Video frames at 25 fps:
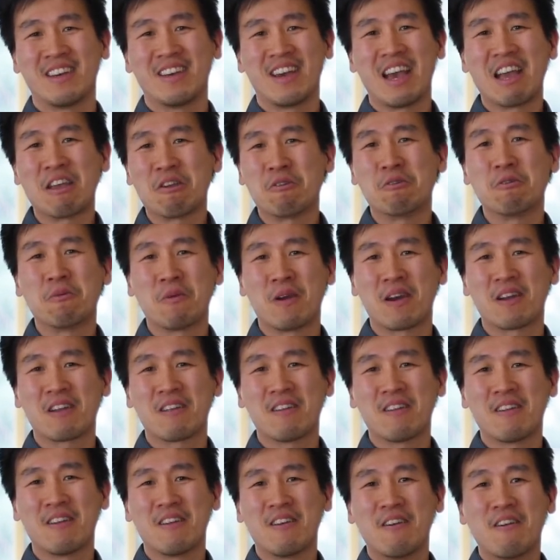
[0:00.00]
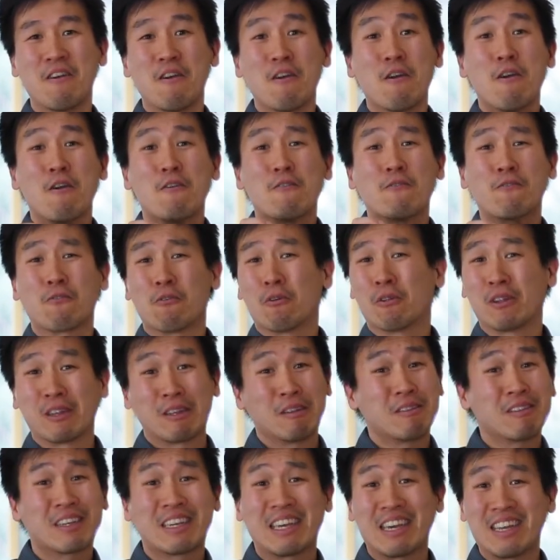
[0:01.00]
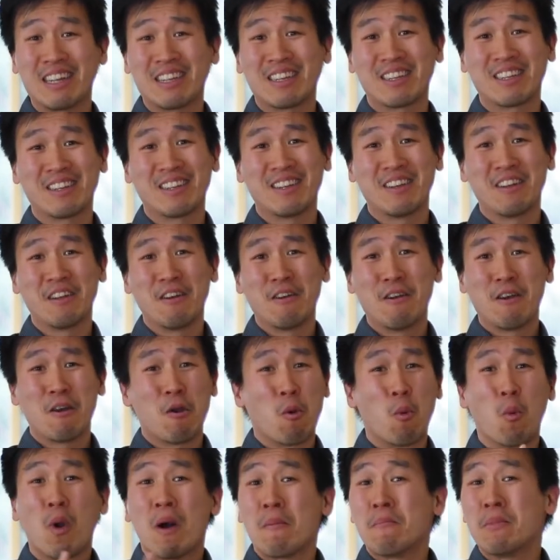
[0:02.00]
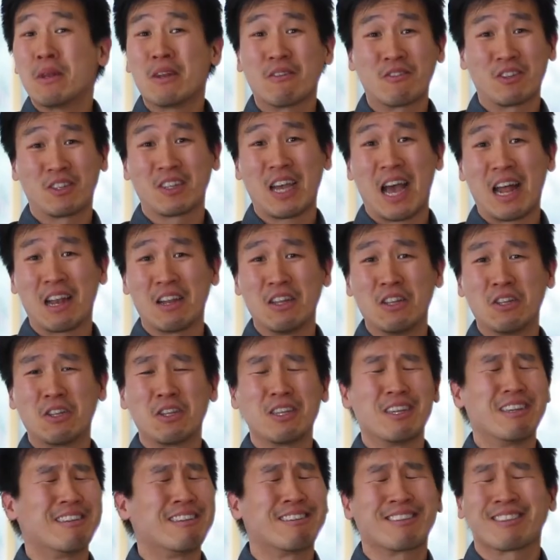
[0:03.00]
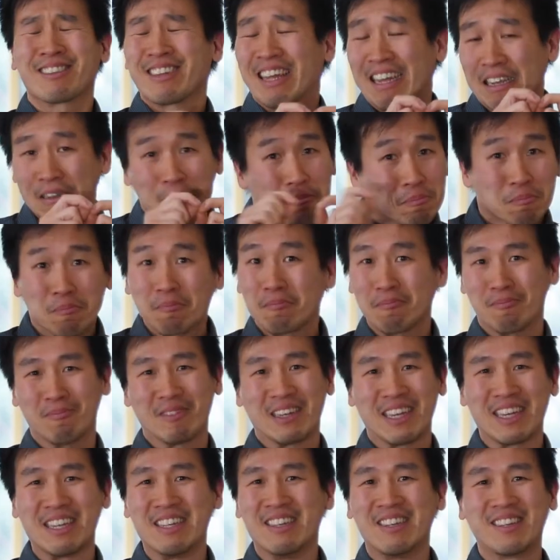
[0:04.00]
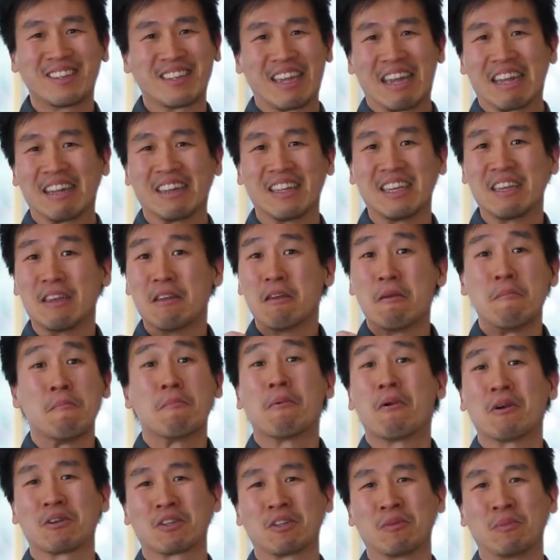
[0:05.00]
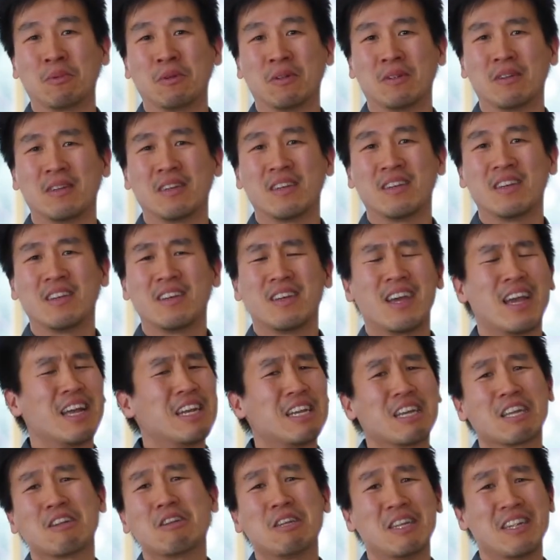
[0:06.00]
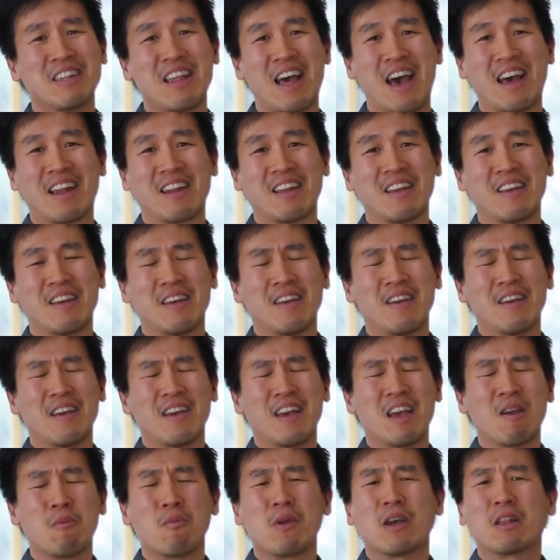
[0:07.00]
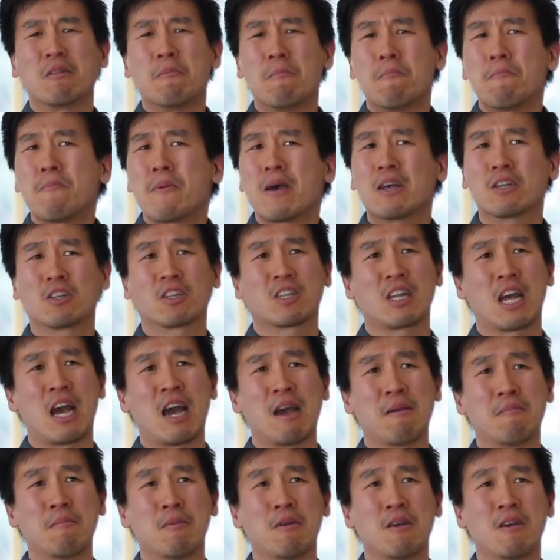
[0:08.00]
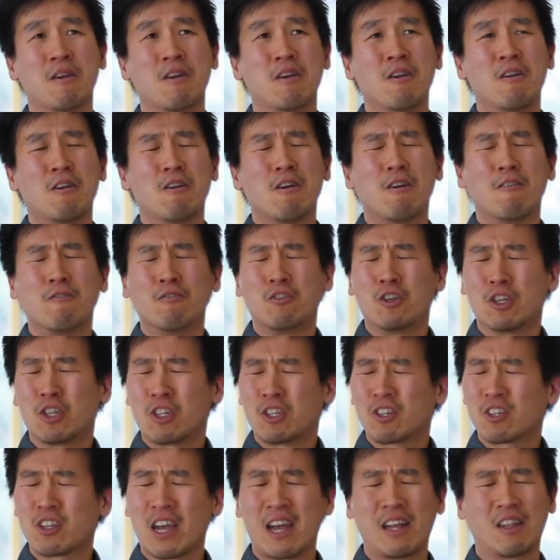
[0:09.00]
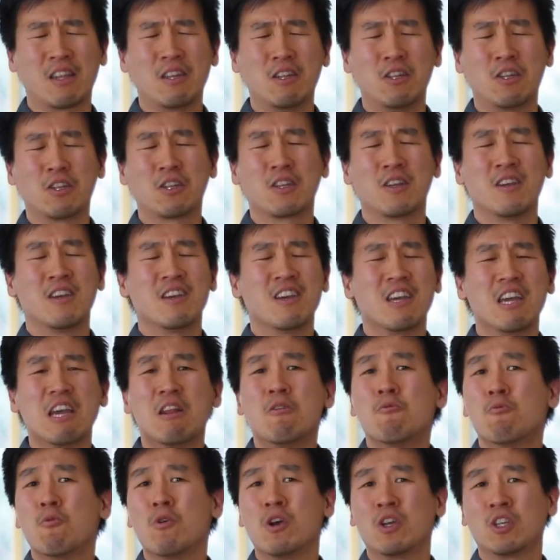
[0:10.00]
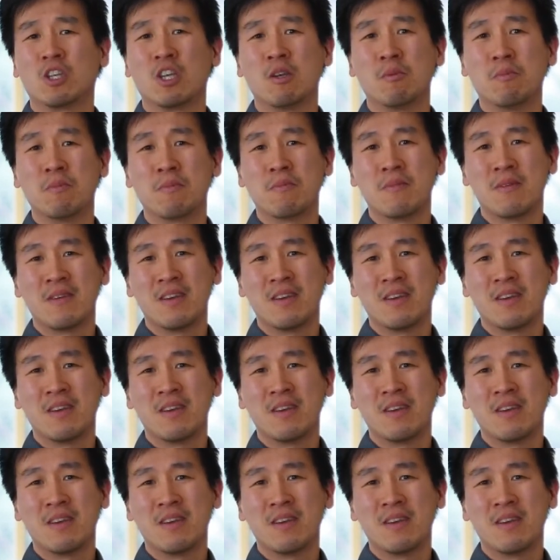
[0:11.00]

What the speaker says: And you know what? For little kids, 1 minute of silence is like insanely impossible. And they did that. And we had the best time of just silence in worship,